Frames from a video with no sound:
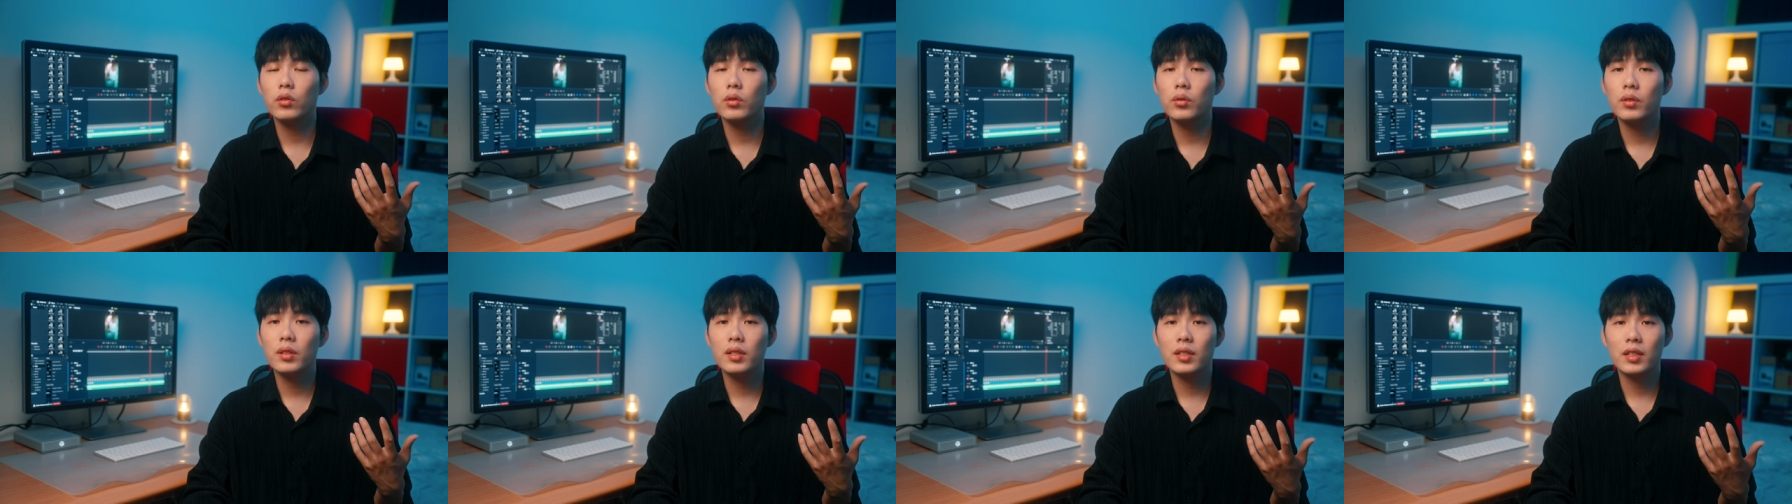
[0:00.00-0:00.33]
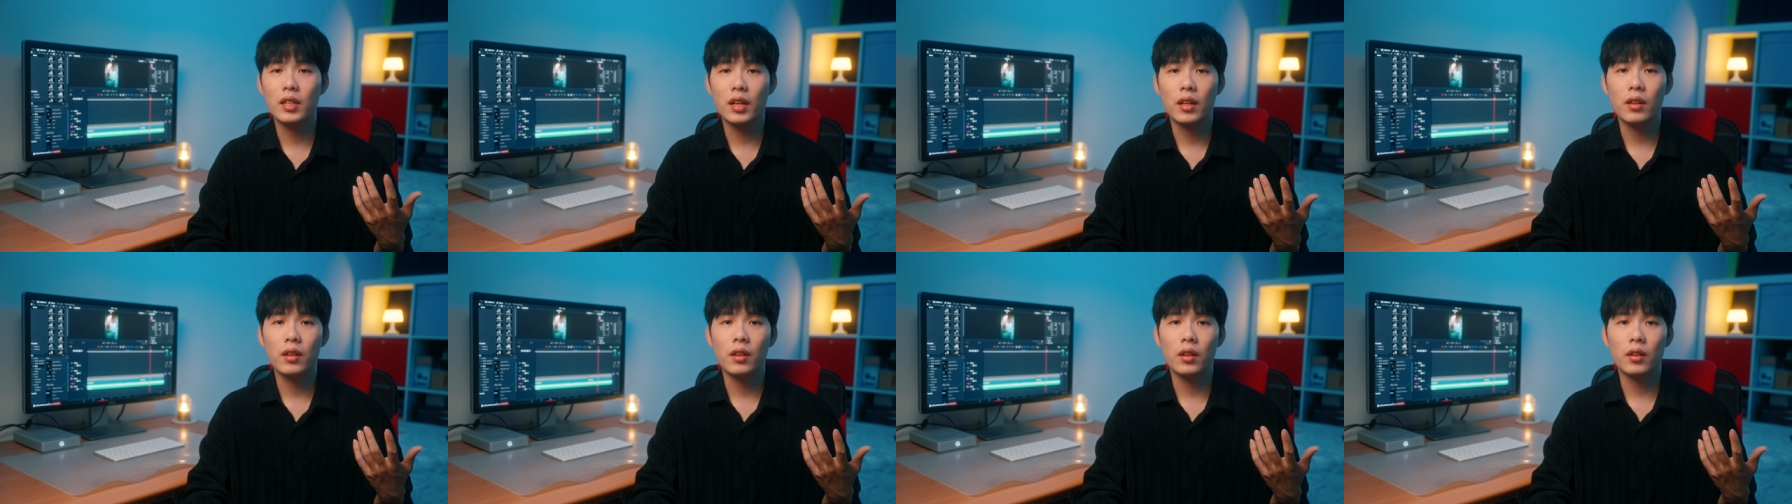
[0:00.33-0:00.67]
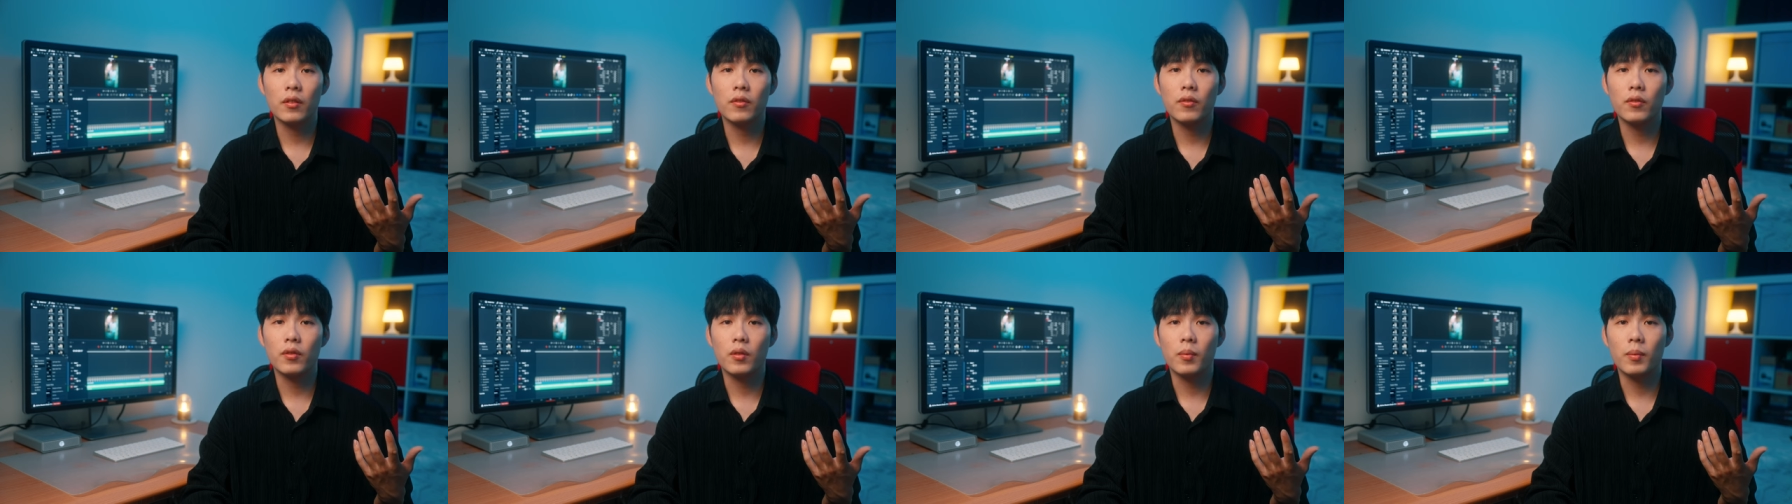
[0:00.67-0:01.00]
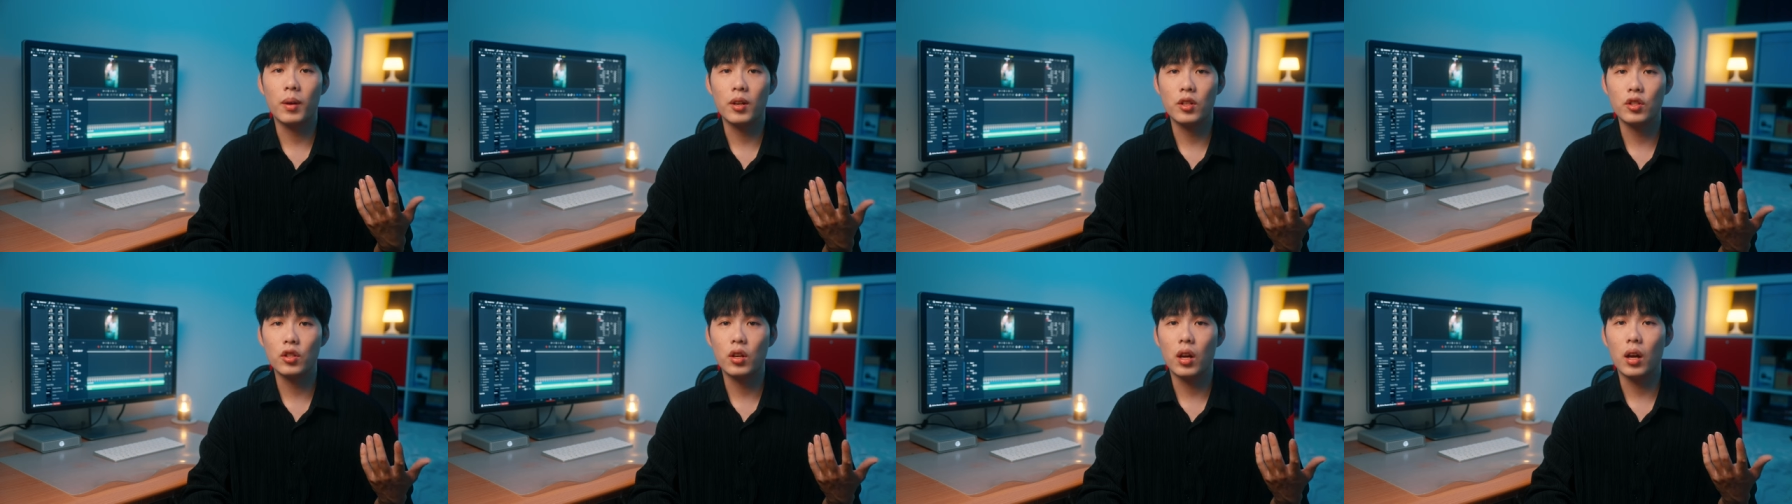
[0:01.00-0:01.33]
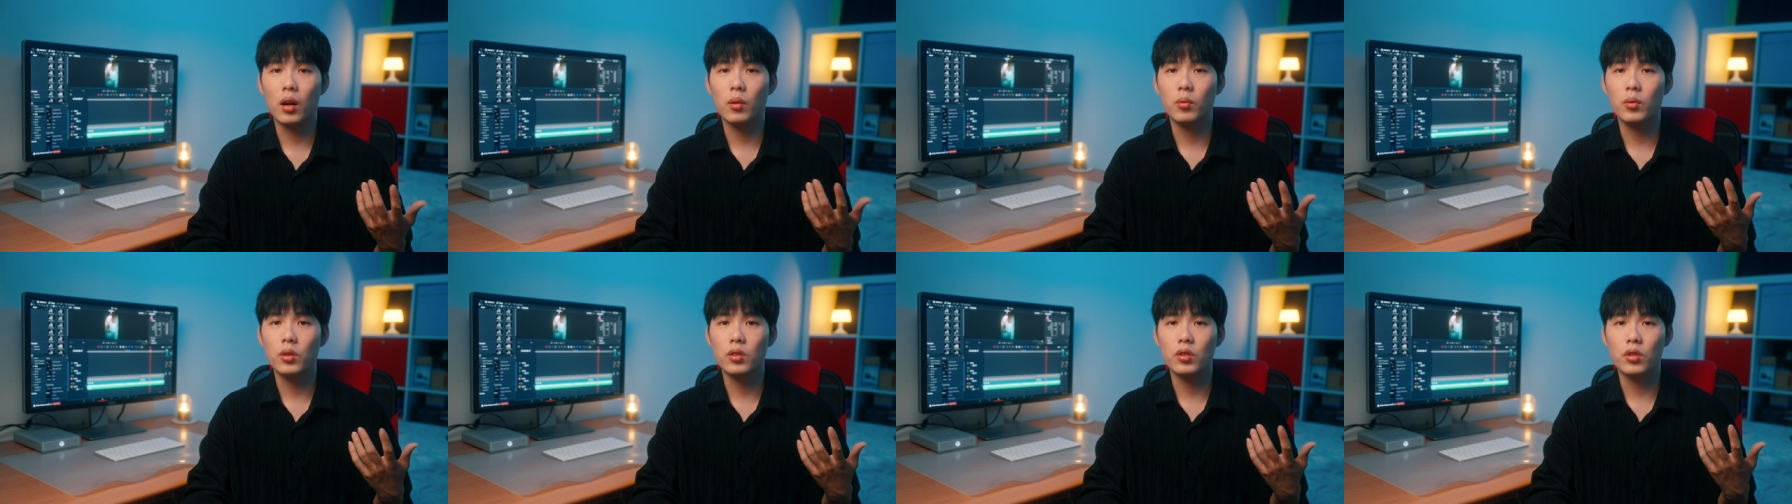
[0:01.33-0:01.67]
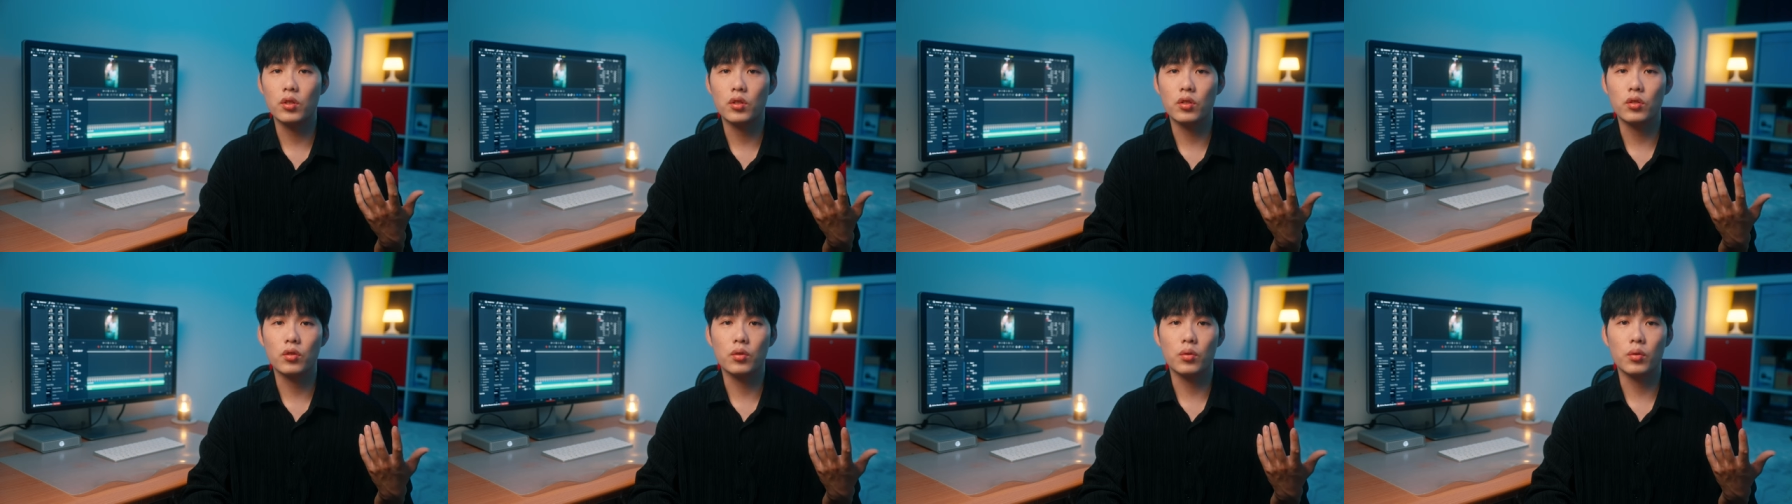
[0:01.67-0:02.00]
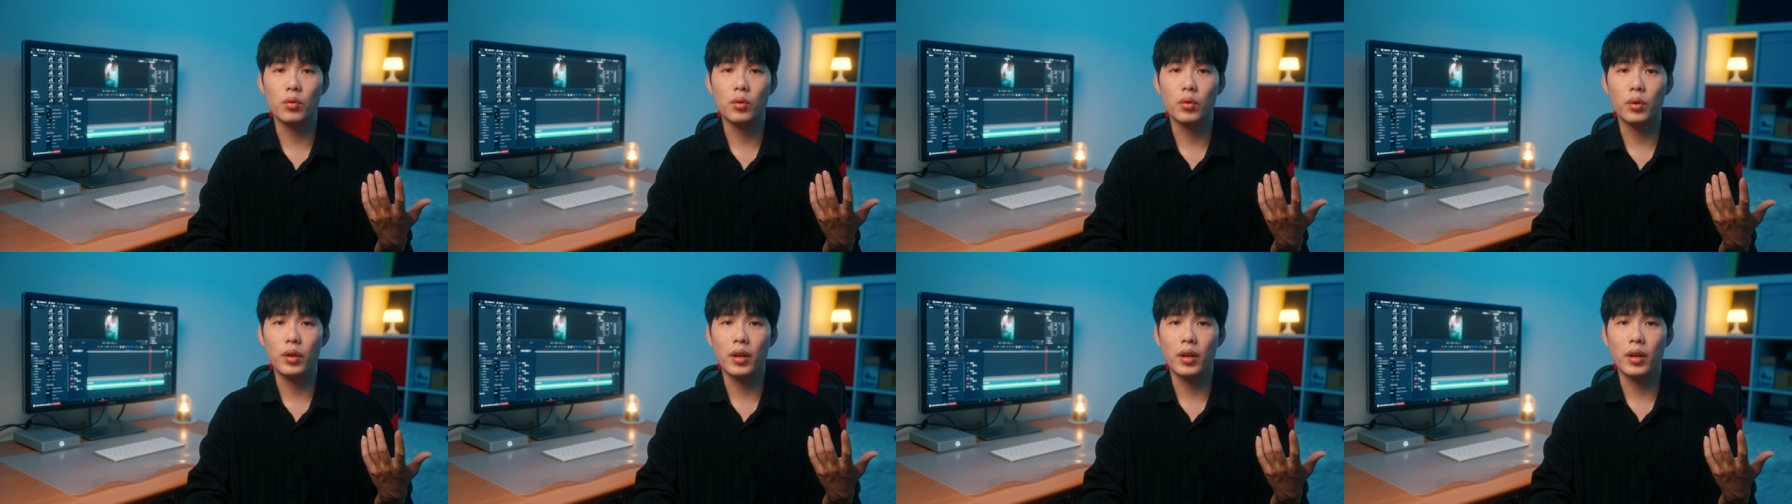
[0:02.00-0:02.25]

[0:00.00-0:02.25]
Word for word: do the same thing for my shot, which is to